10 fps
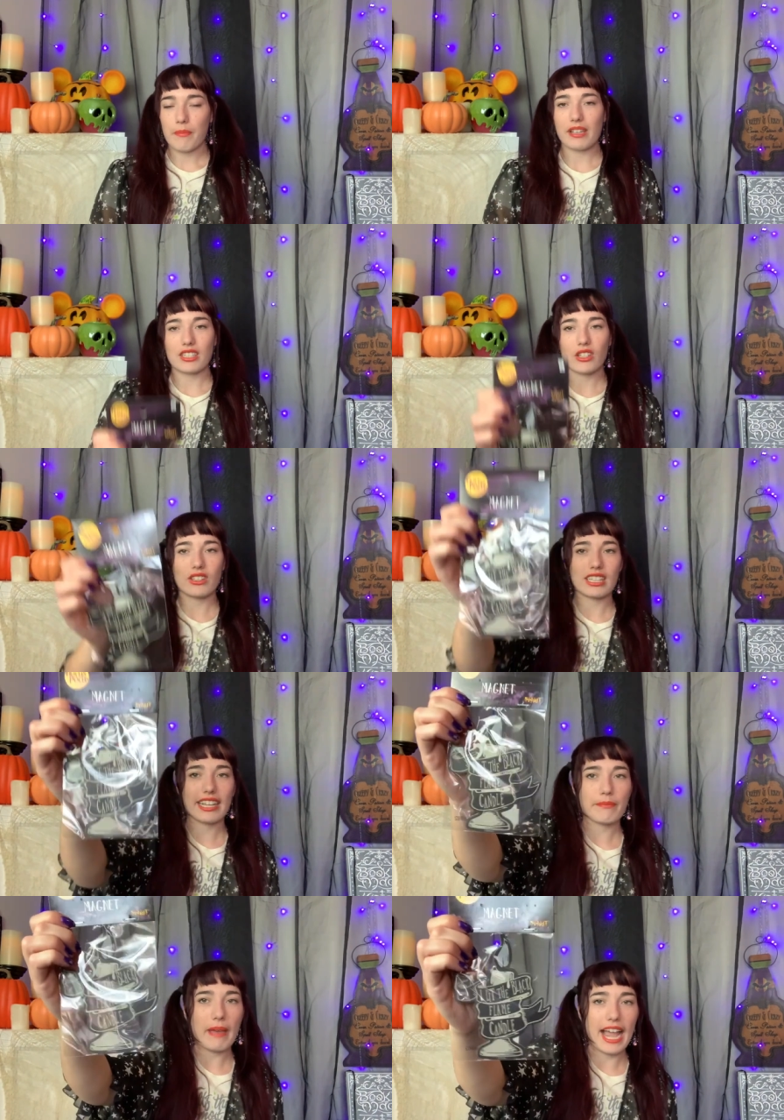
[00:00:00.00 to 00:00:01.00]
But so the
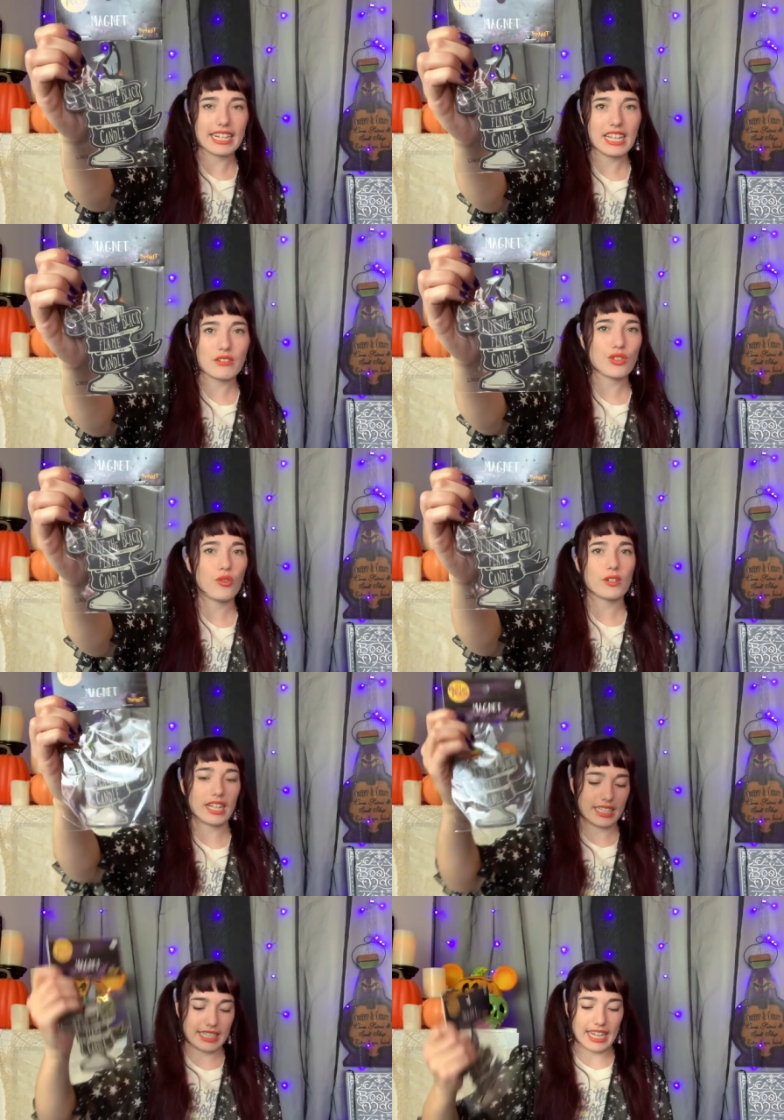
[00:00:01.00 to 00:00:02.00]
magnet was four
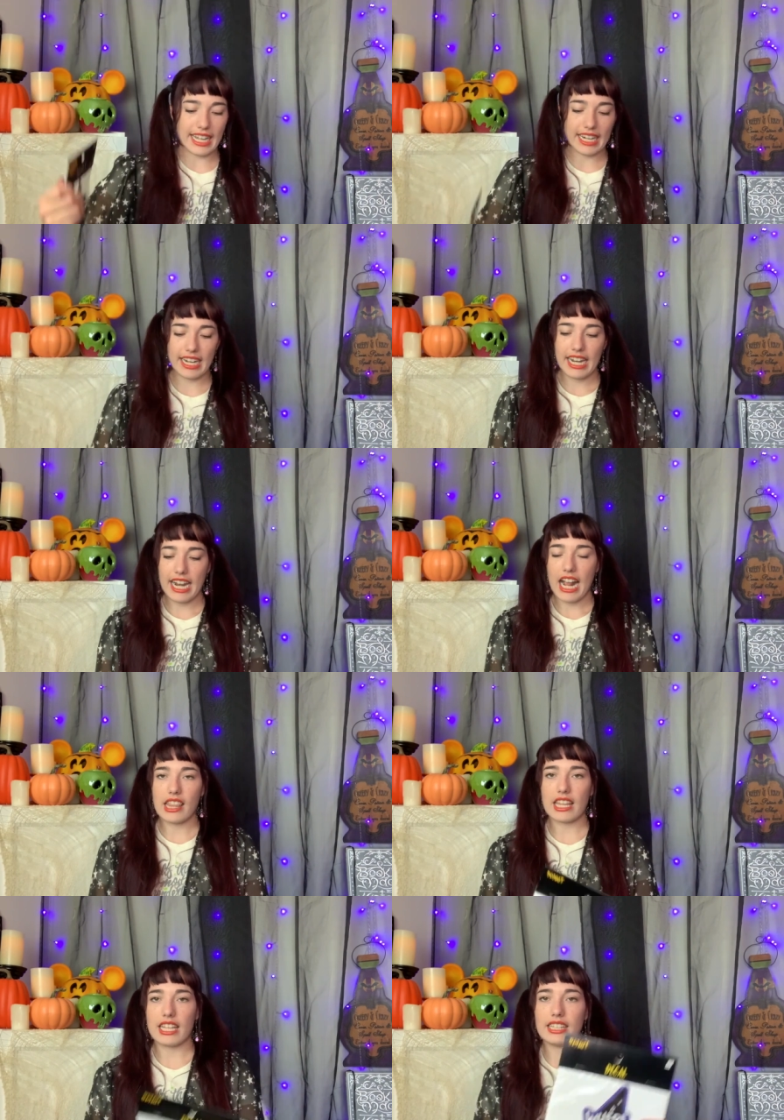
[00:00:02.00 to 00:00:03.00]
ninety-nine,
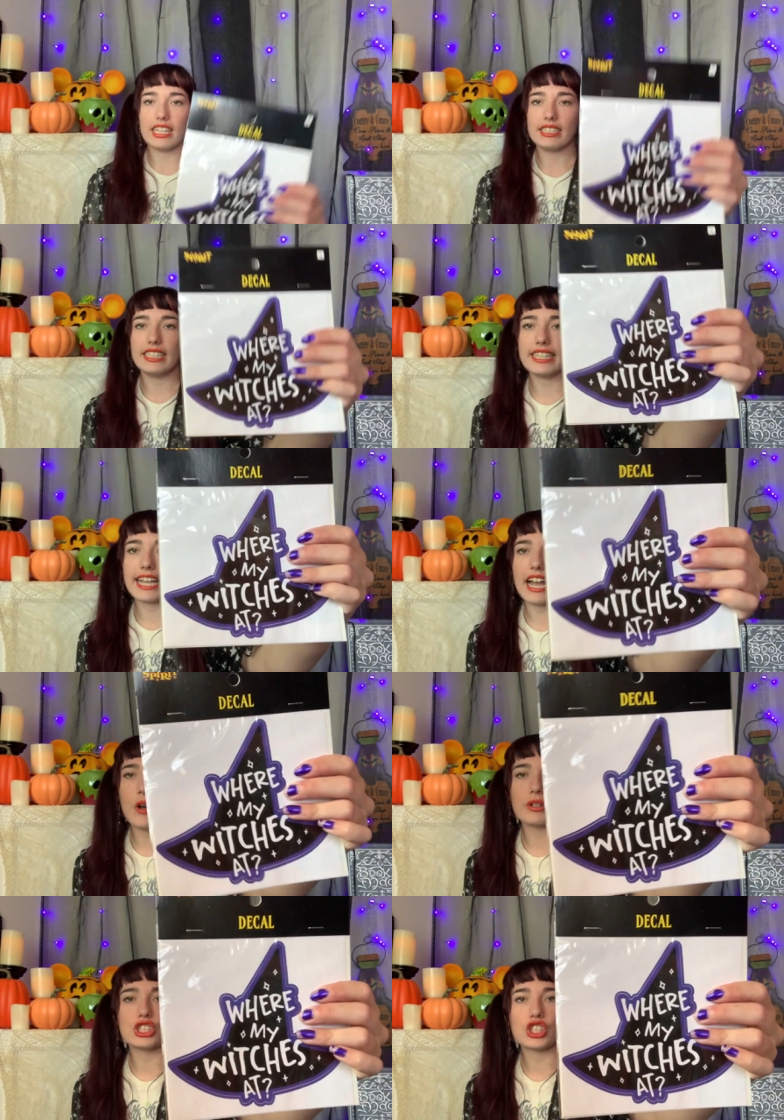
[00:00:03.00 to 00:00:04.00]
and then the
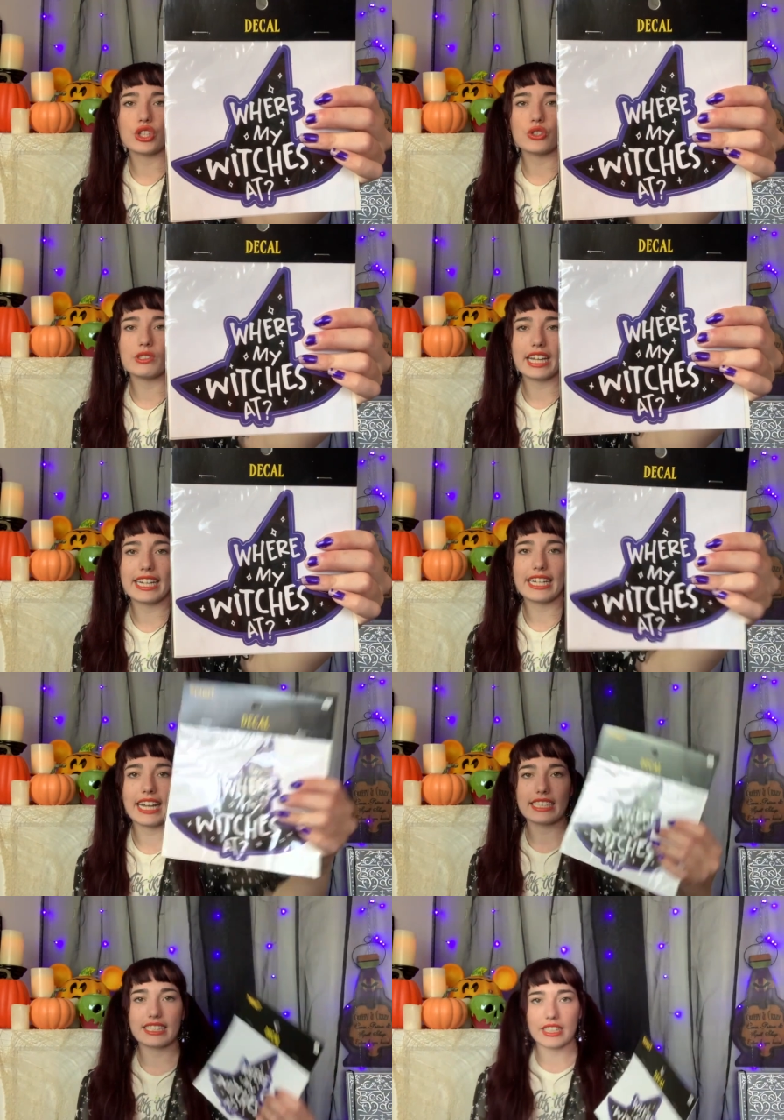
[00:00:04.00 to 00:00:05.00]
decal was two
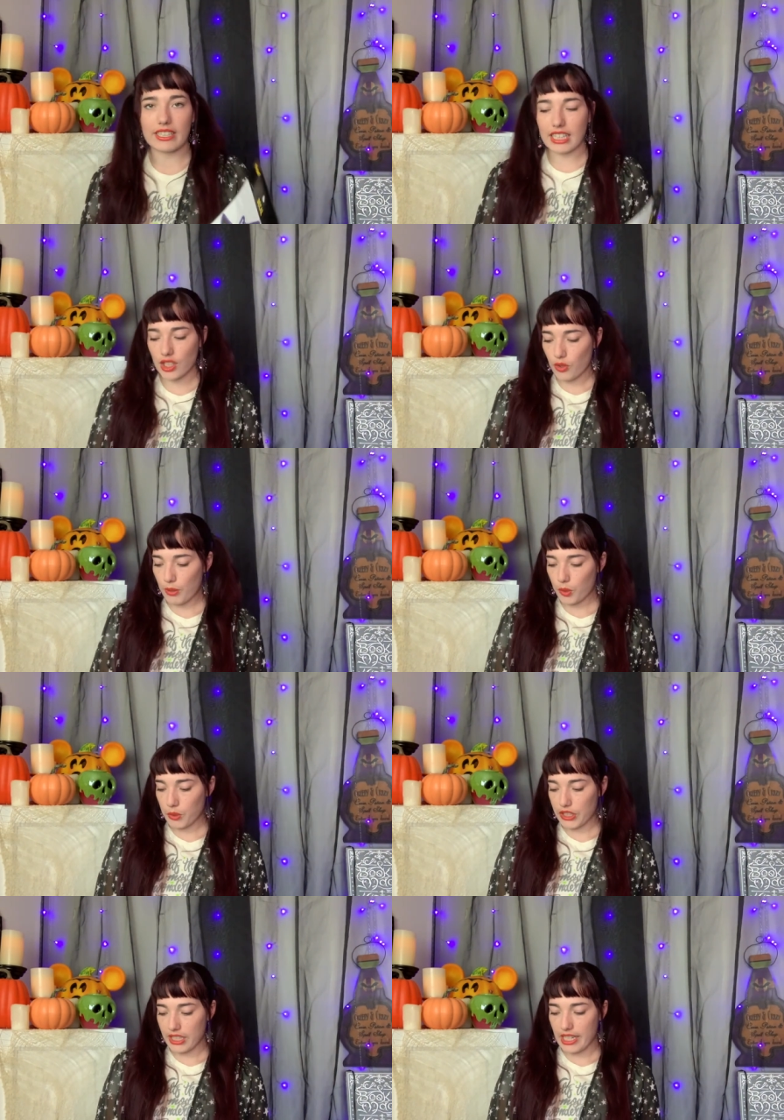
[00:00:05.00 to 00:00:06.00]
ninety-nine. So I thought these were both
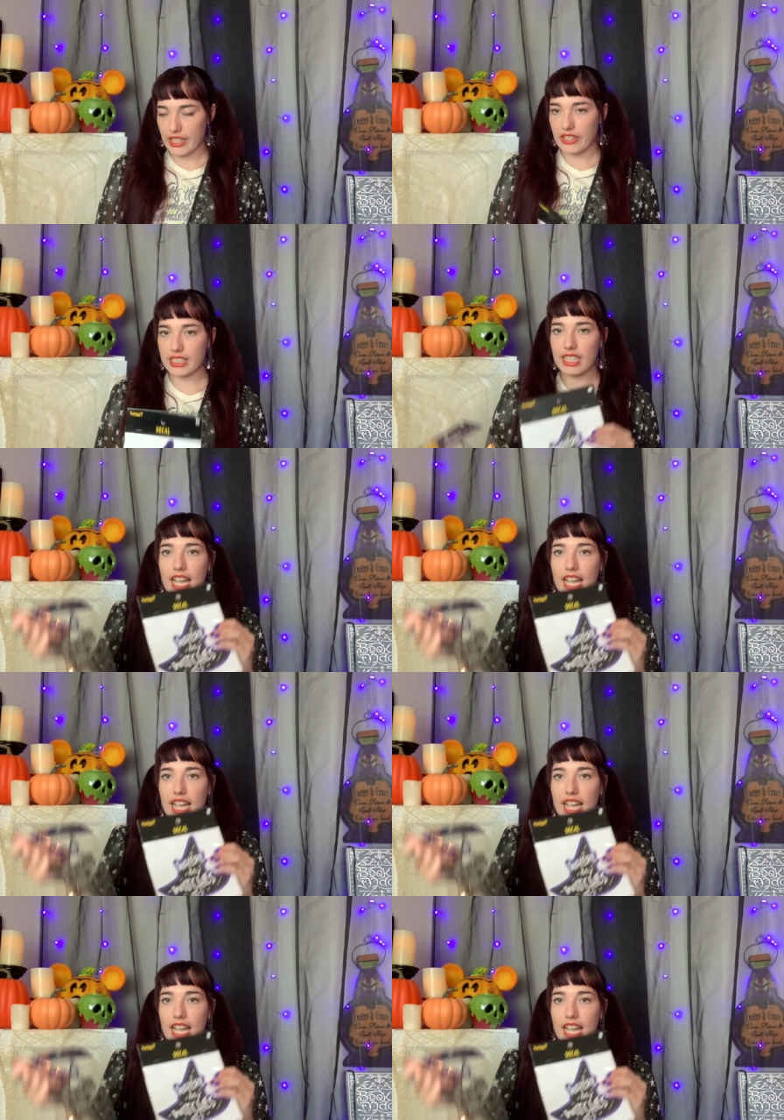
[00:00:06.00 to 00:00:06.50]
really good deals,